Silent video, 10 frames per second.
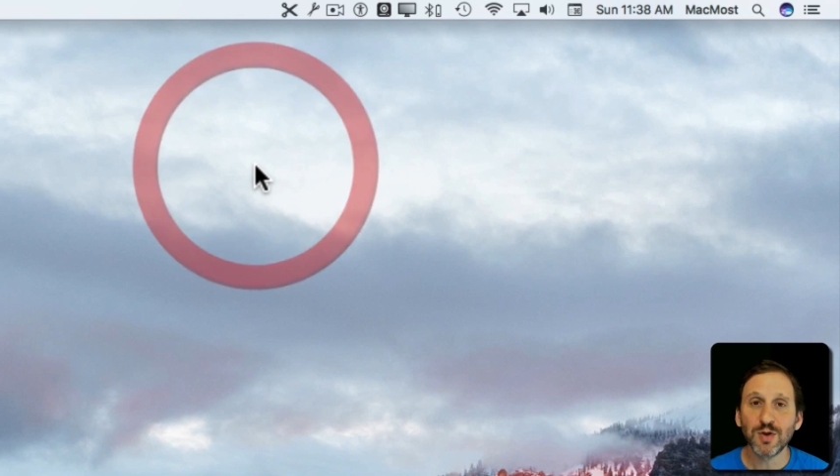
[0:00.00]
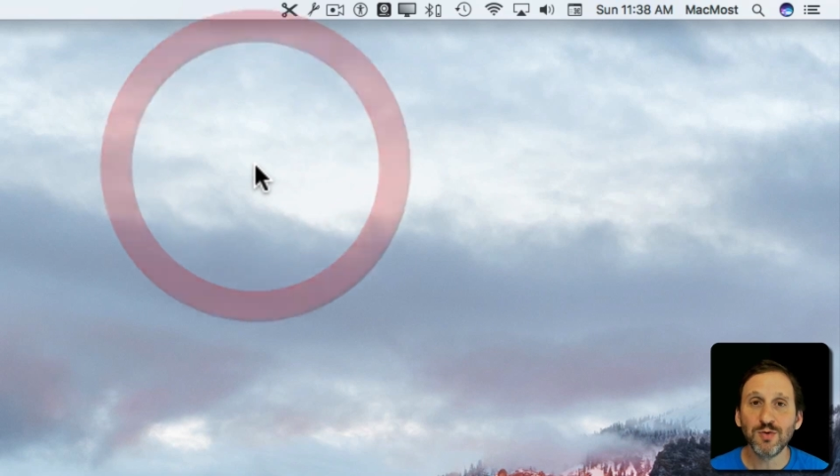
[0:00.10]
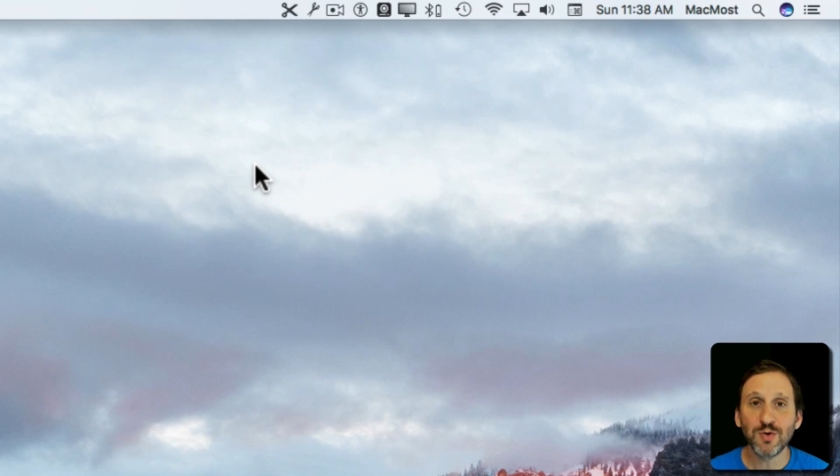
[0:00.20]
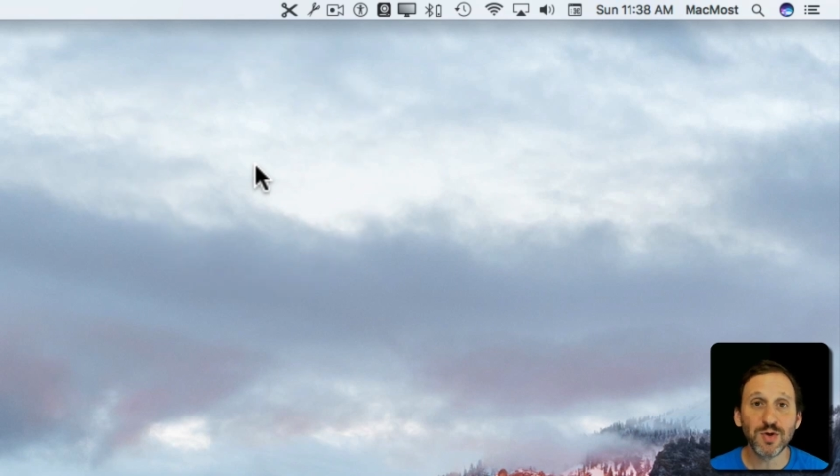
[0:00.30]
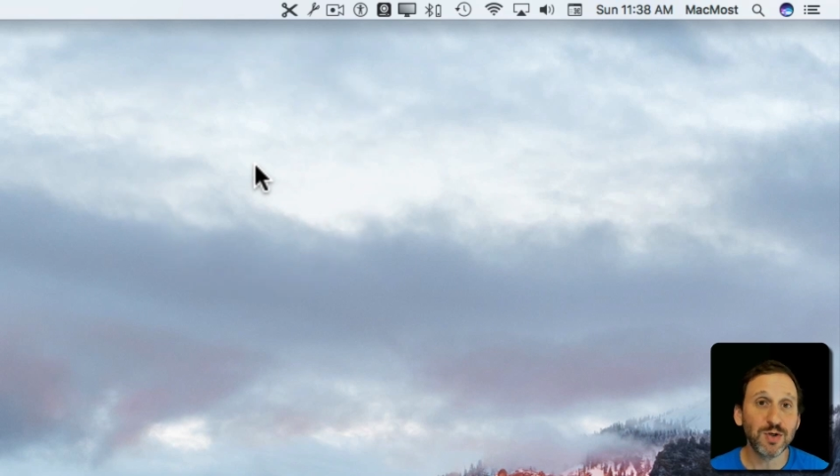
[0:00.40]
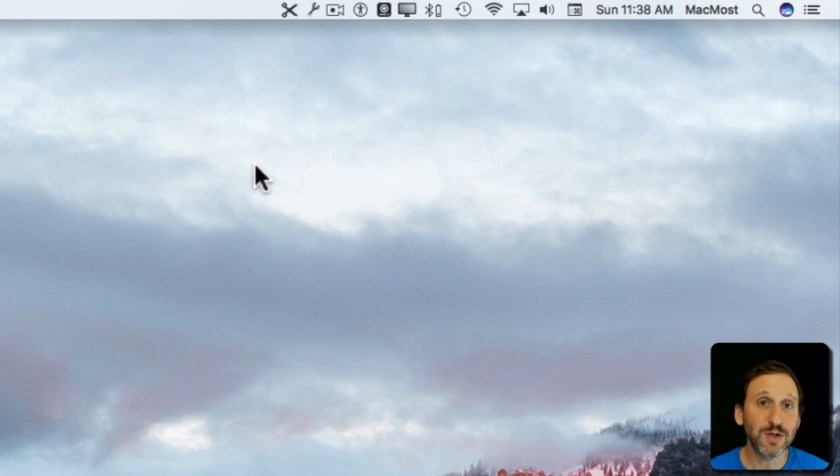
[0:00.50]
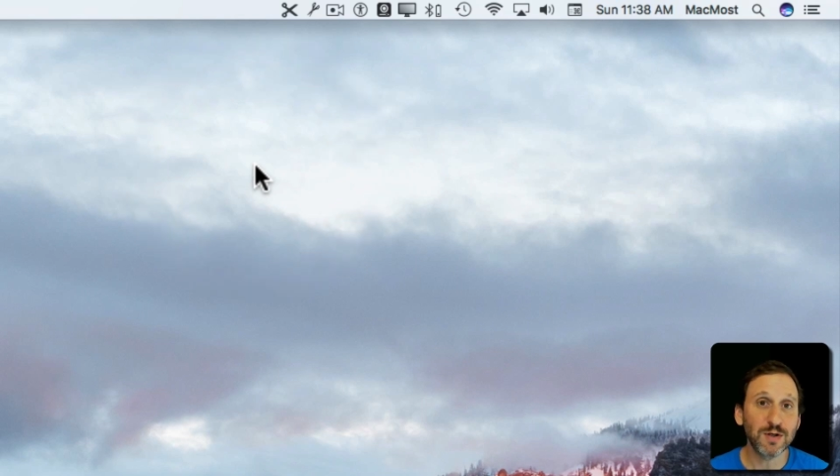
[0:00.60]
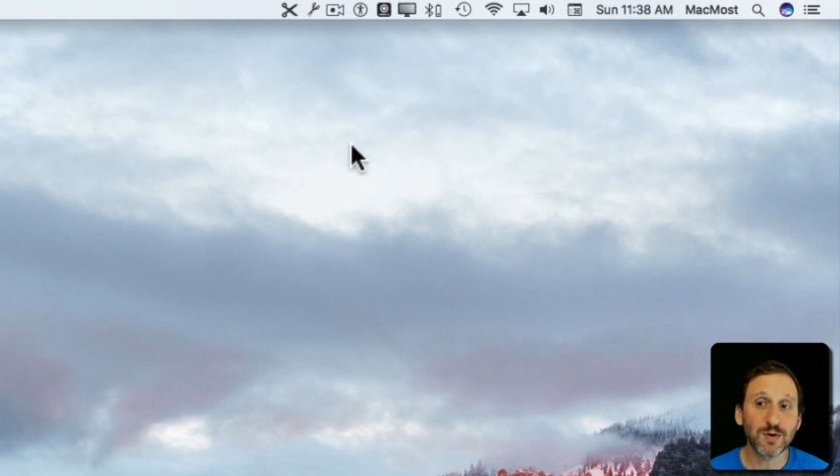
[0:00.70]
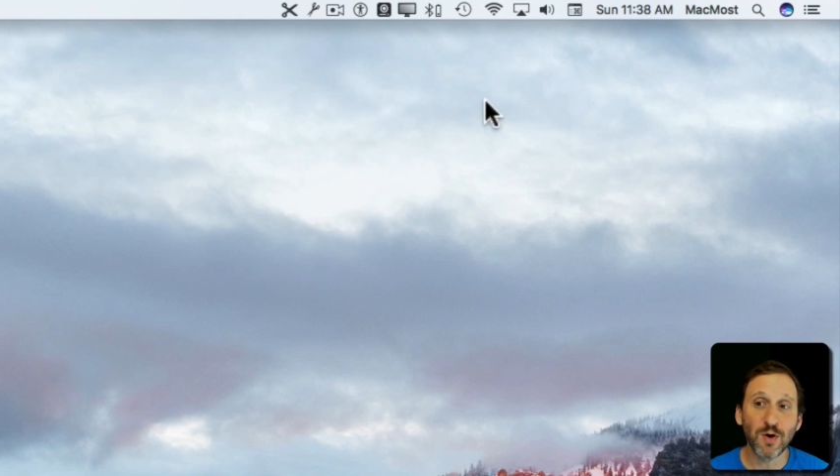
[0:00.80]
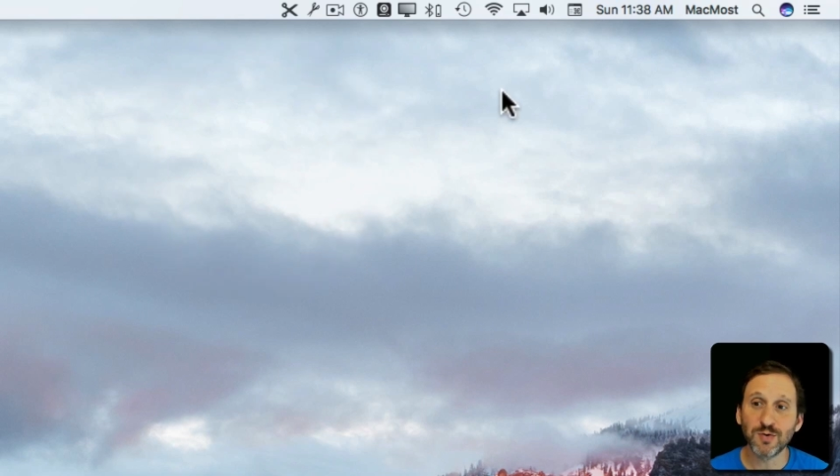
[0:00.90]
you could
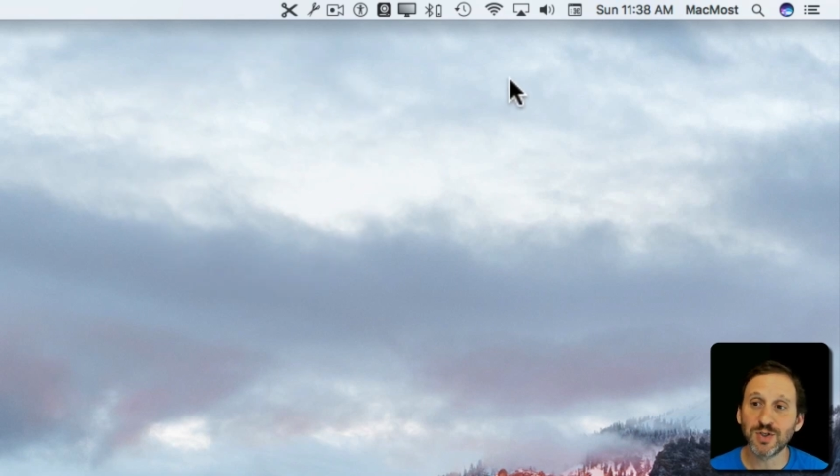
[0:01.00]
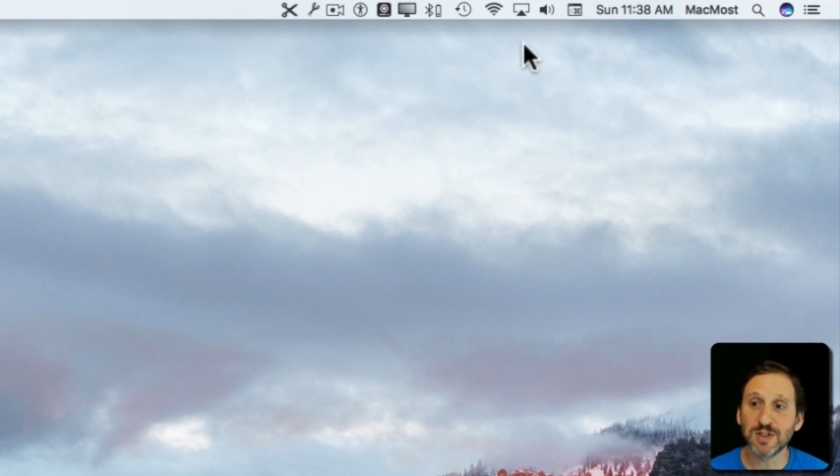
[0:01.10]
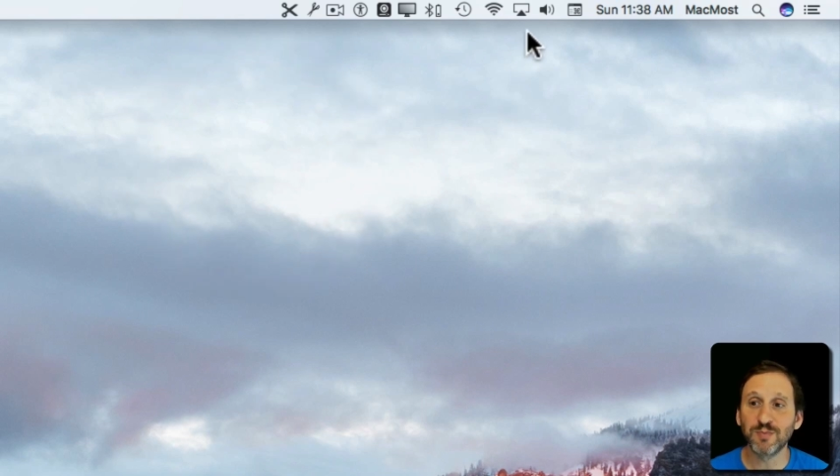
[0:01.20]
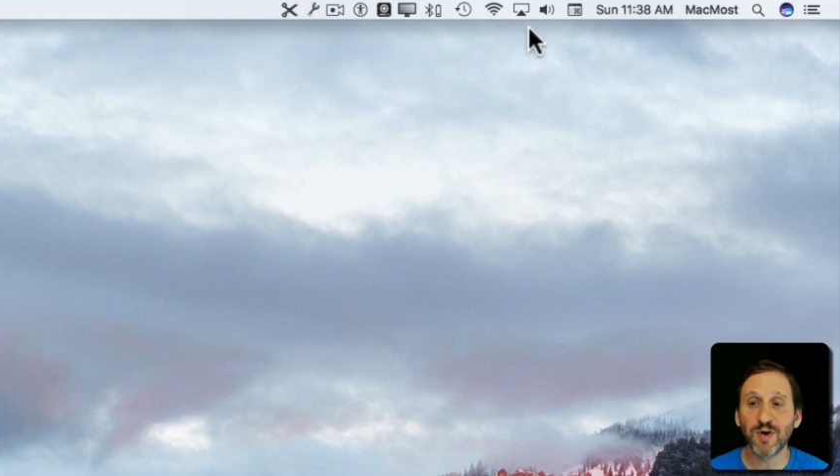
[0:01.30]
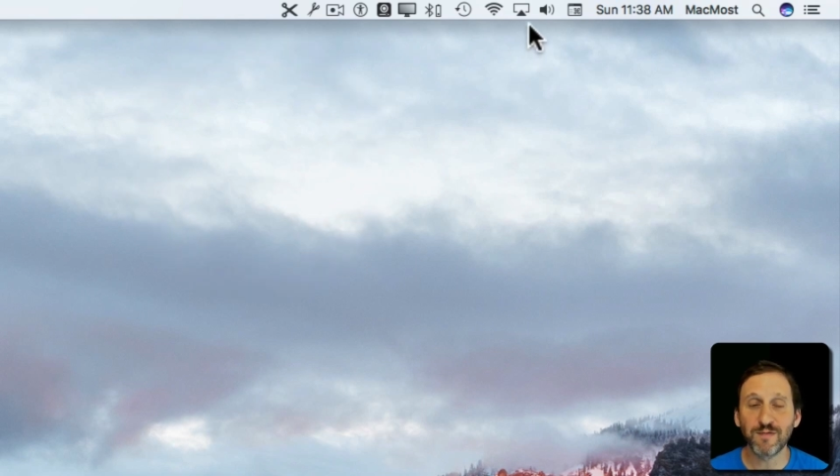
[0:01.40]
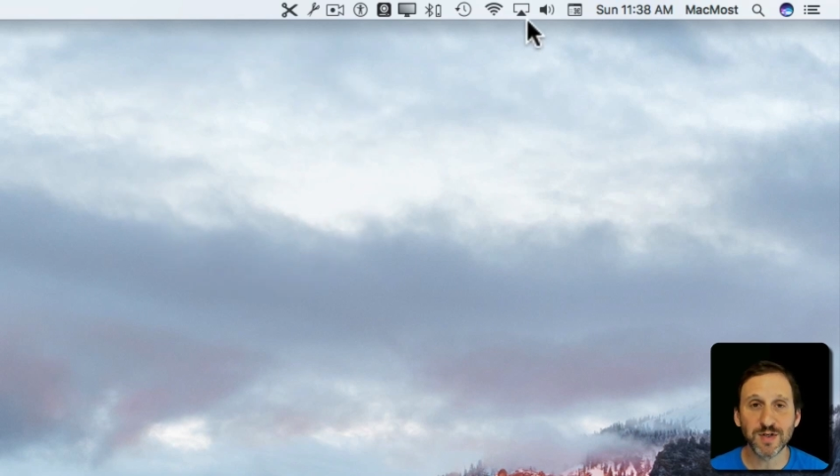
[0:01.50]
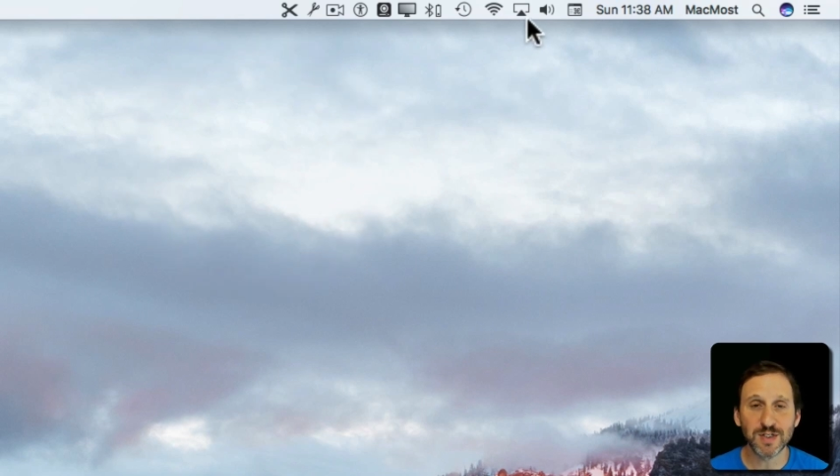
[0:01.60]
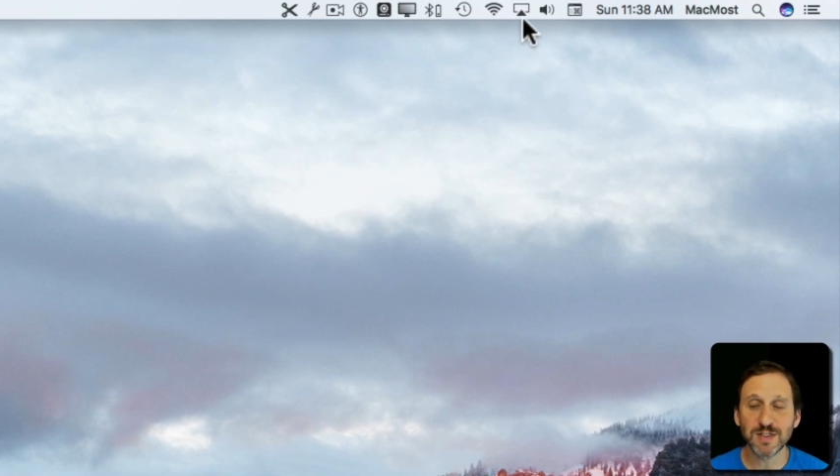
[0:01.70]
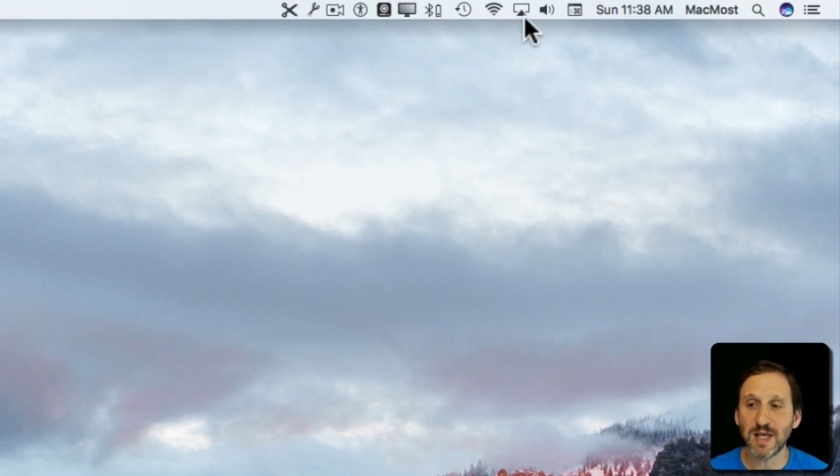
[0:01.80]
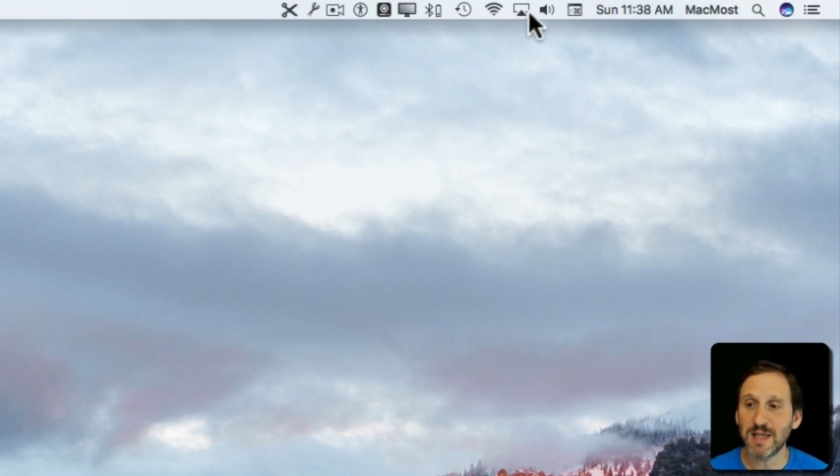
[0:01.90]
go system
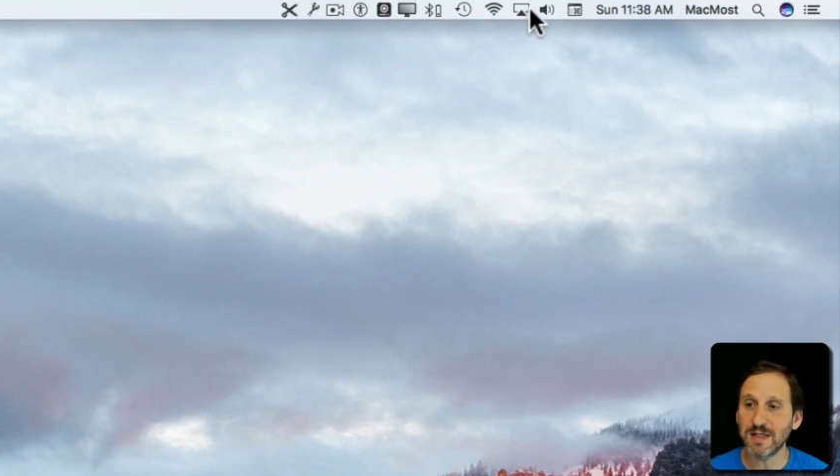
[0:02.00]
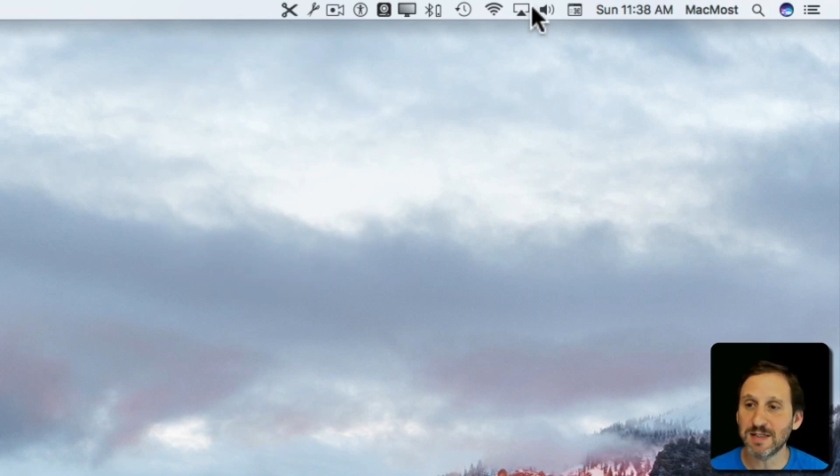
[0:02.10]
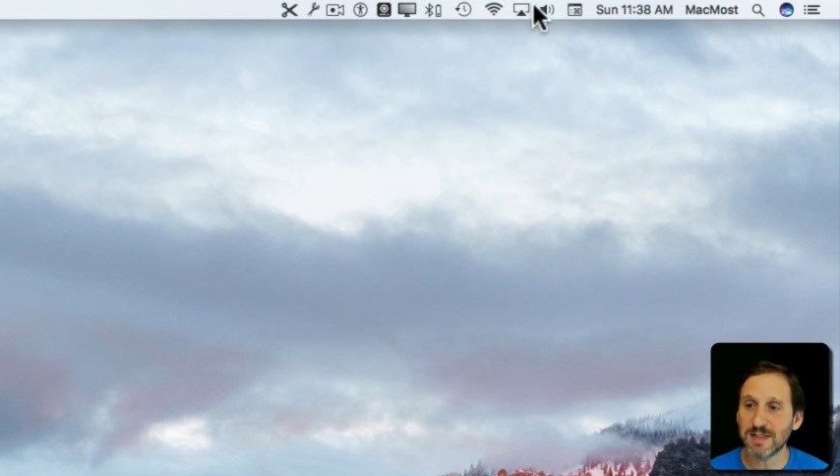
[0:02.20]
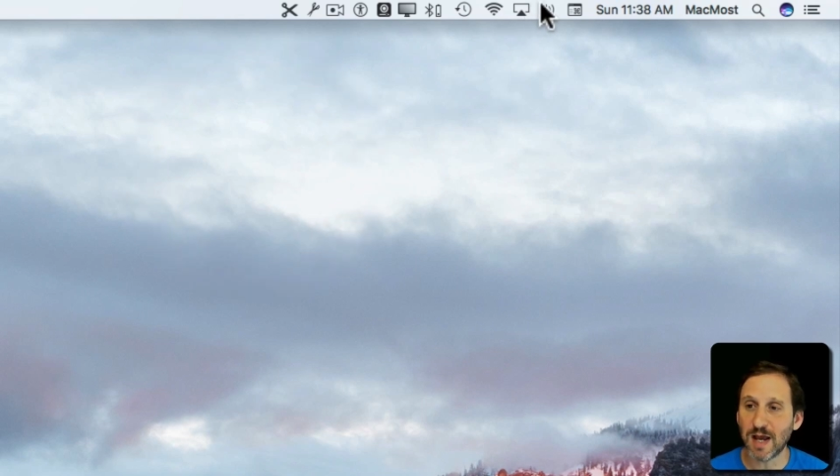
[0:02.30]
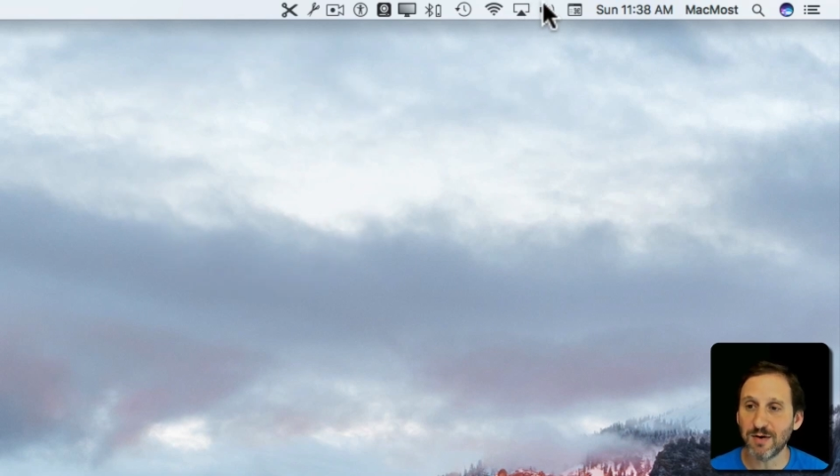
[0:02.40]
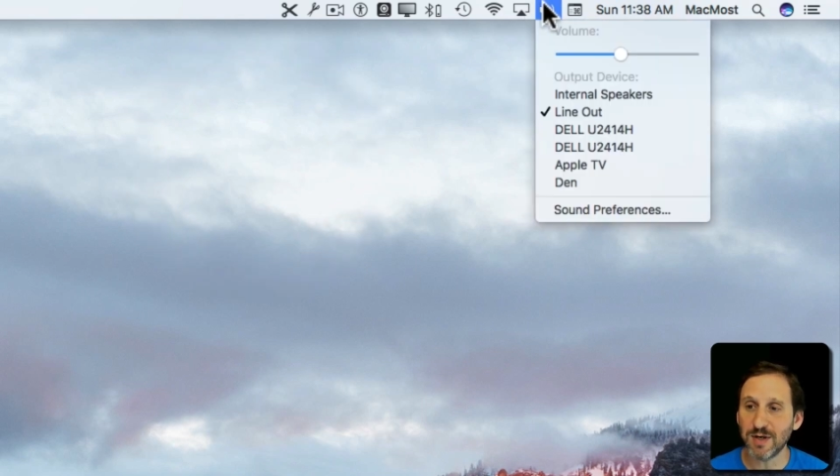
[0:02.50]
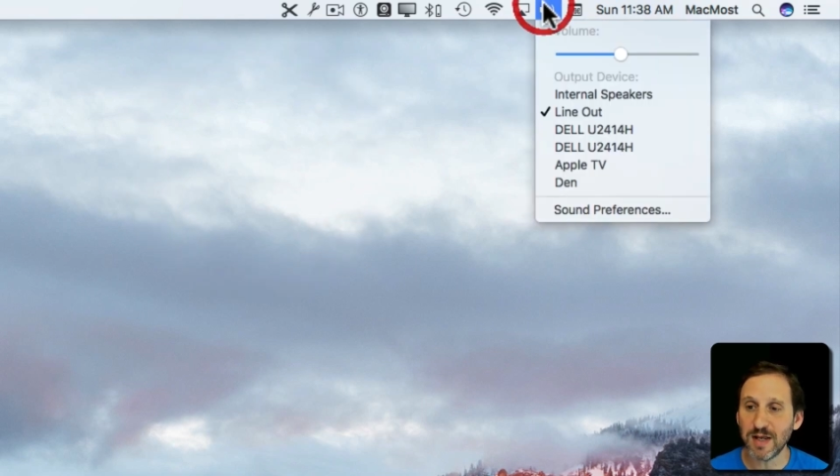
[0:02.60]
preferences and then to sound.